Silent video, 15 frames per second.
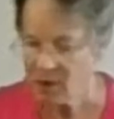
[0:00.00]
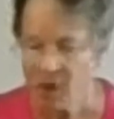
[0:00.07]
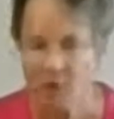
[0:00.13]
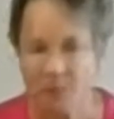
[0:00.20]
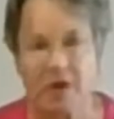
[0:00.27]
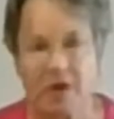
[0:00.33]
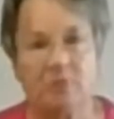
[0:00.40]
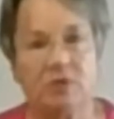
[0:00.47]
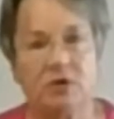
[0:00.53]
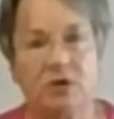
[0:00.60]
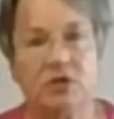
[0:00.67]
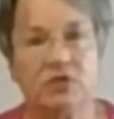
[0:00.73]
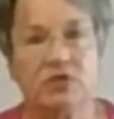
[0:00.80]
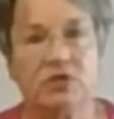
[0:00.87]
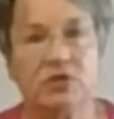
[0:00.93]
A
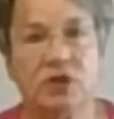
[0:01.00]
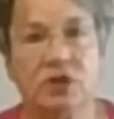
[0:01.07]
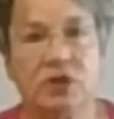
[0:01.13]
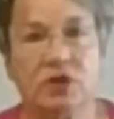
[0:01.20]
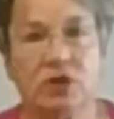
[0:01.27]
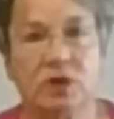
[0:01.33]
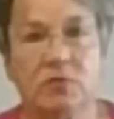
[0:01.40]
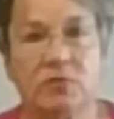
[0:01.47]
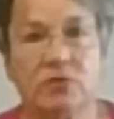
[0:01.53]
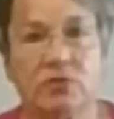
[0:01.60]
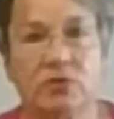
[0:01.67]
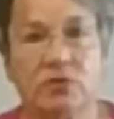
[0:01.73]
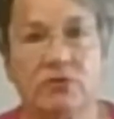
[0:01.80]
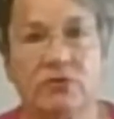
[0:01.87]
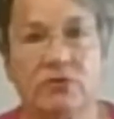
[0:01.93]
paintbrush for touch-ups
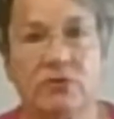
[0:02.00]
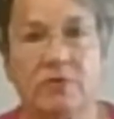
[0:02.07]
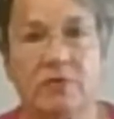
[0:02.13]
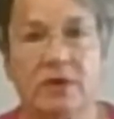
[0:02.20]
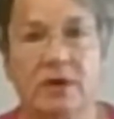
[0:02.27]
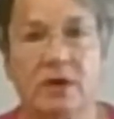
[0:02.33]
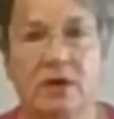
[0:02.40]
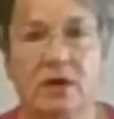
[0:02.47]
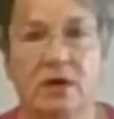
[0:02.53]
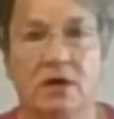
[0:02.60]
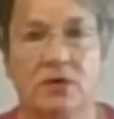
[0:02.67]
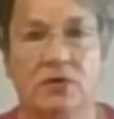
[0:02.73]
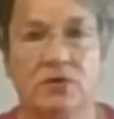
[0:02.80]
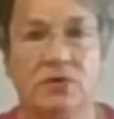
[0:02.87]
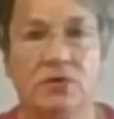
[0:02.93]
or for painting
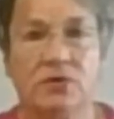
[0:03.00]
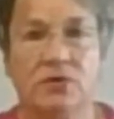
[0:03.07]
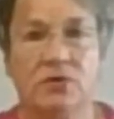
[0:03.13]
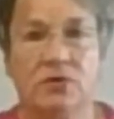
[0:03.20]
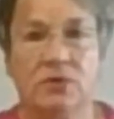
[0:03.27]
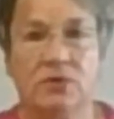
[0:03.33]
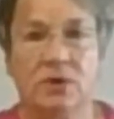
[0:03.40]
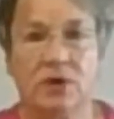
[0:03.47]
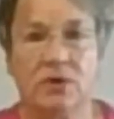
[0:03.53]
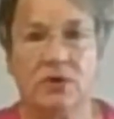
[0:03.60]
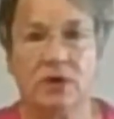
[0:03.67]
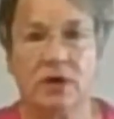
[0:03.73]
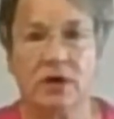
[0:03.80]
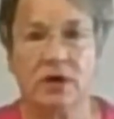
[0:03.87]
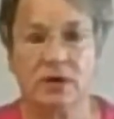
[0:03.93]
onto other
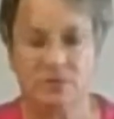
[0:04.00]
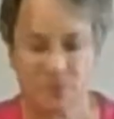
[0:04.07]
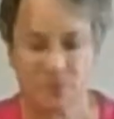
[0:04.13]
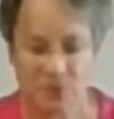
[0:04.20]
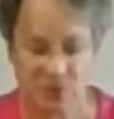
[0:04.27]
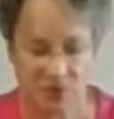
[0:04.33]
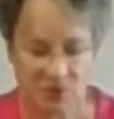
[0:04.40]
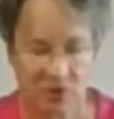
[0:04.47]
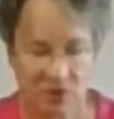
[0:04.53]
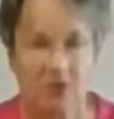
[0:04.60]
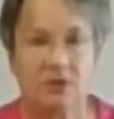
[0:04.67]
items.